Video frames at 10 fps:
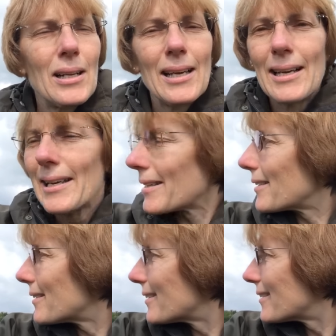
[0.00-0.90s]
Well, ah, hi.
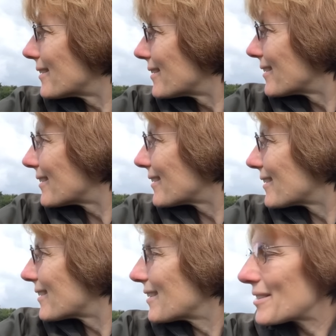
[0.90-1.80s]

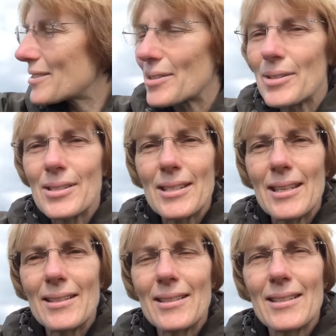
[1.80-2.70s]
It's
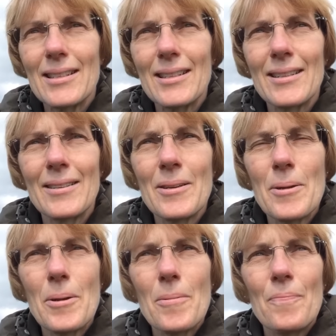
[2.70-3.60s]
Thursday and
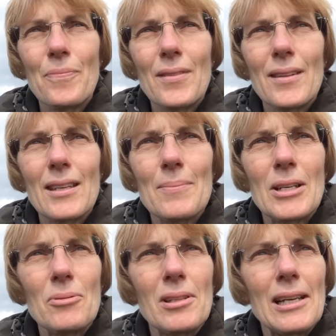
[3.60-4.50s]
uh, I'm
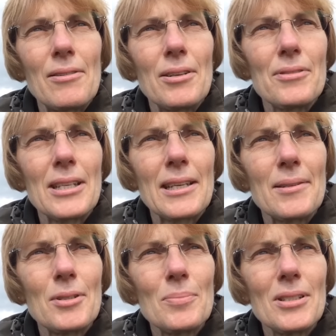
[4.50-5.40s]
out with Lyra. I've taken
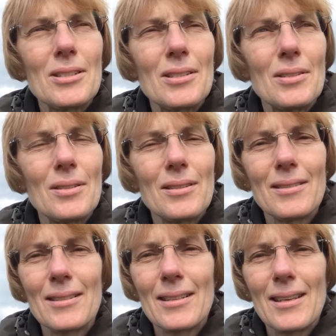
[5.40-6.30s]
a moment to
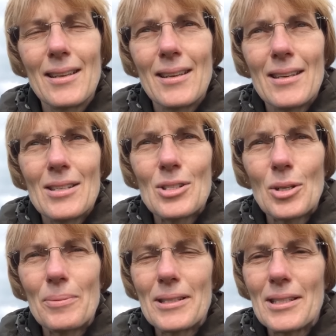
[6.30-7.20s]

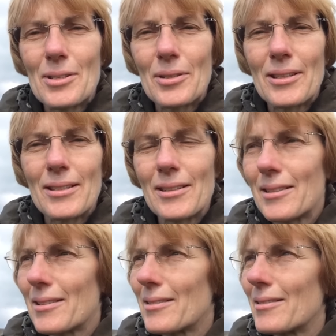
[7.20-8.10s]
stop and sit on
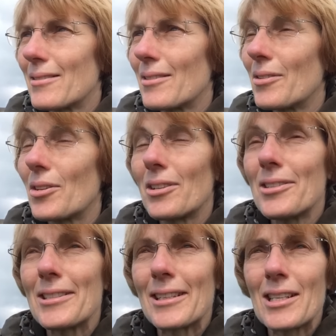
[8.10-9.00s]
the on the
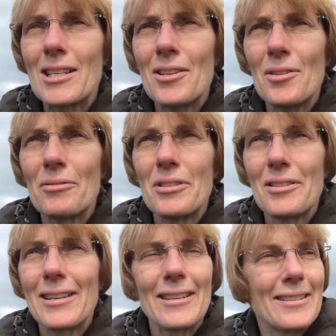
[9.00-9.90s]
grass. Actually, I don't often
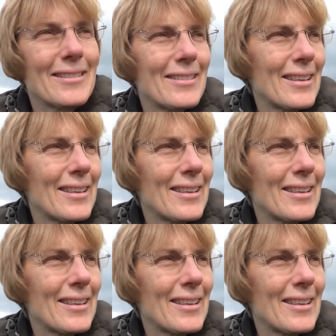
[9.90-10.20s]
do that.